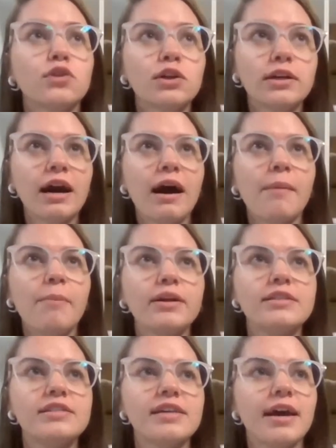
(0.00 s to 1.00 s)
look up
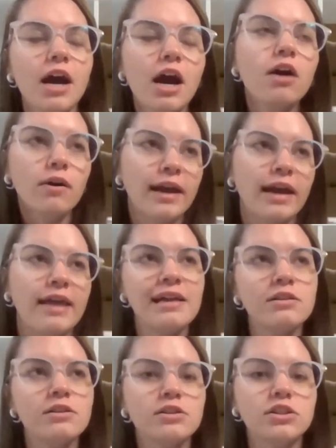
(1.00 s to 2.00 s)
and say, oh, okay,
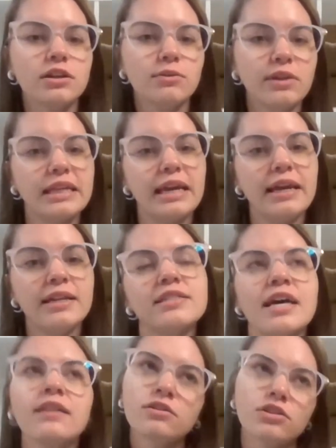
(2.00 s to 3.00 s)
that looks good with canes,
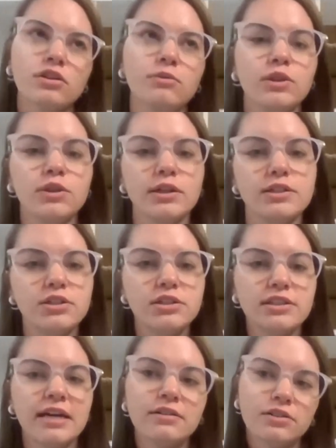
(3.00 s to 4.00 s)
that looks good with
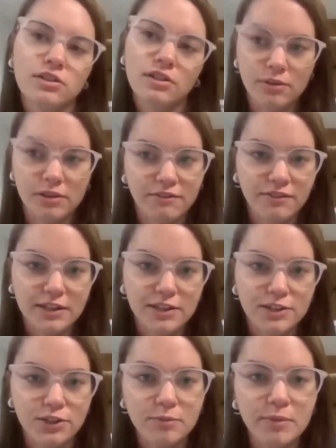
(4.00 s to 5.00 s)
crutches, that looks good with a feeding
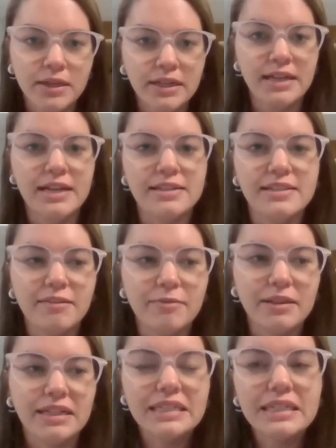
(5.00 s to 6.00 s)
tube, instead of
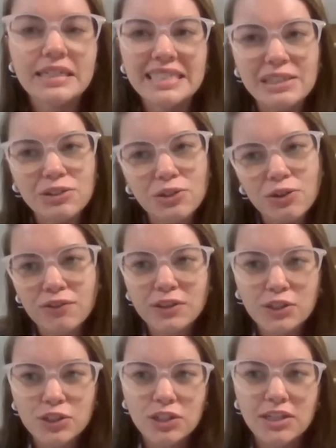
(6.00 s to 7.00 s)
being like, oh, I don't know if it
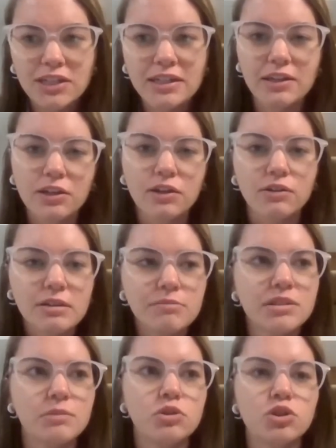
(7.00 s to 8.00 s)
looks good. And,
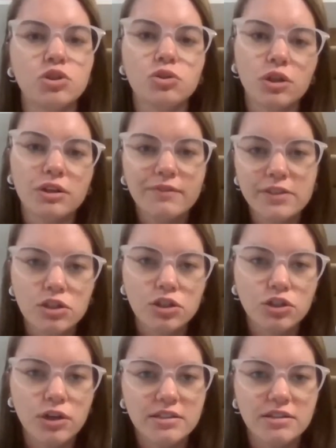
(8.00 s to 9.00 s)
sometimes you're too nervous to
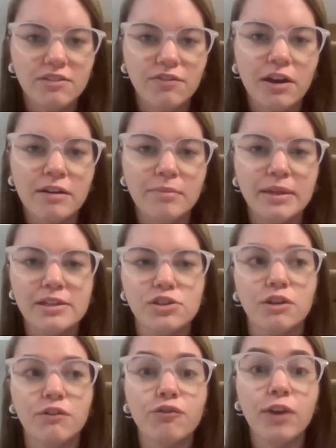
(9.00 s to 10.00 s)
try stuff on
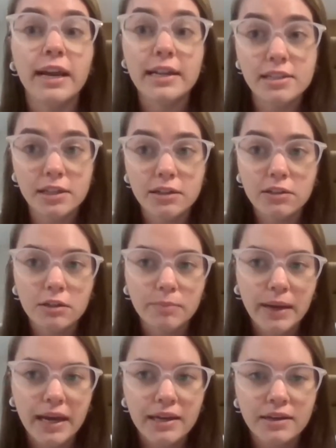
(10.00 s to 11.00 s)
because you're afraid it's going to look
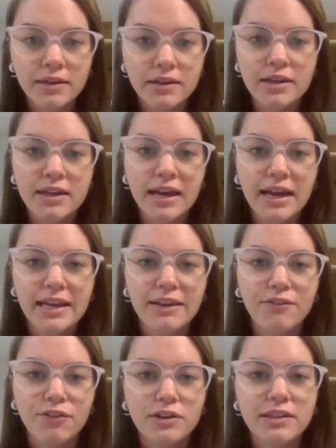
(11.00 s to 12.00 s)
bad. Yeah. And
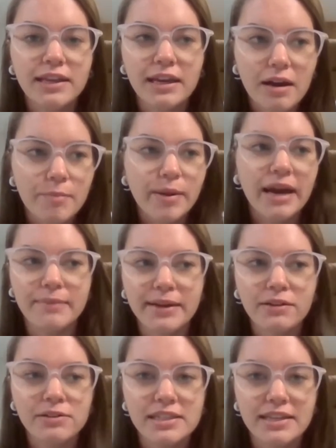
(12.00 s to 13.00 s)
if you're in like a bad
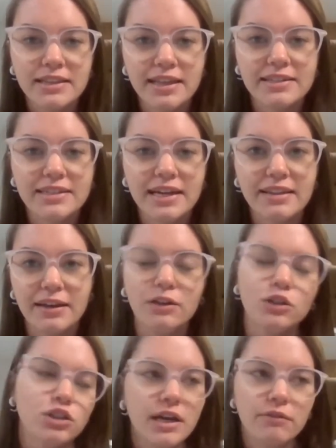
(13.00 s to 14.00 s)
mental state that day, then
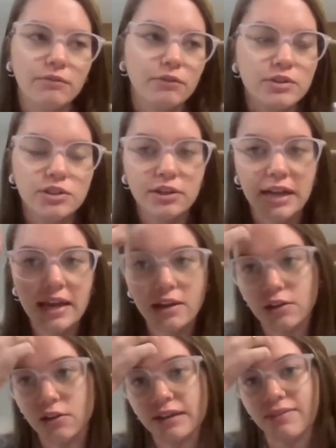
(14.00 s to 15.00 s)
it just kind of ruins your day
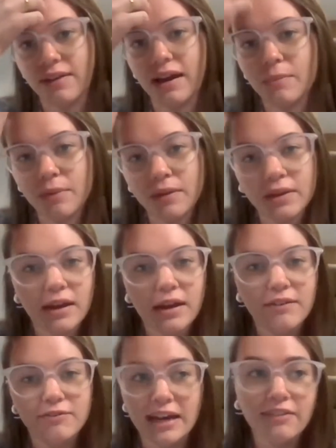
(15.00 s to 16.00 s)
and you give up.
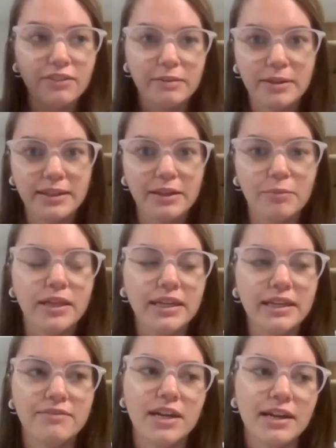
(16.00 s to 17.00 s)
I've definitely been there
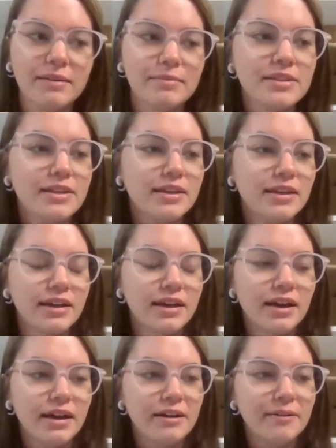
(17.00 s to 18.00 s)
plenty of times.
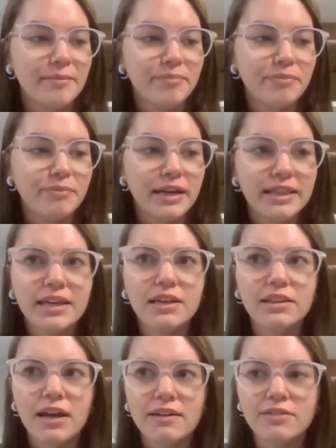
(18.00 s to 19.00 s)
But I think
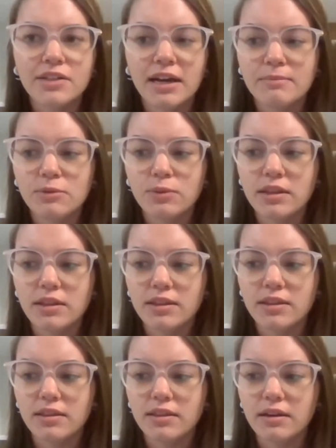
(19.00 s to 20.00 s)
a lot of times with
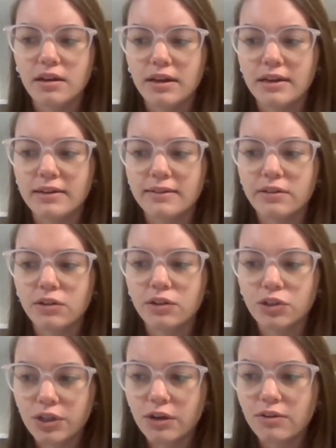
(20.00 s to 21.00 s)

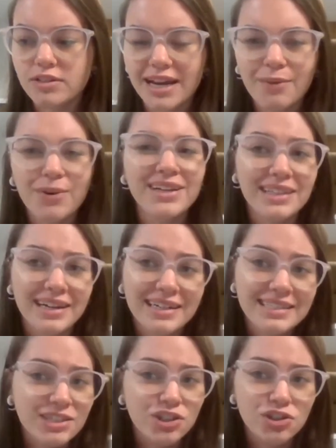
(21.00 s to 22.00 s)
clothes, I wear a lot
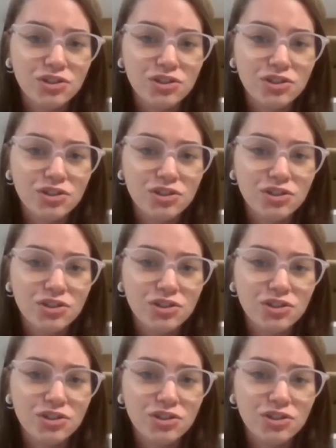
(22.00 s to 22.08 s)
of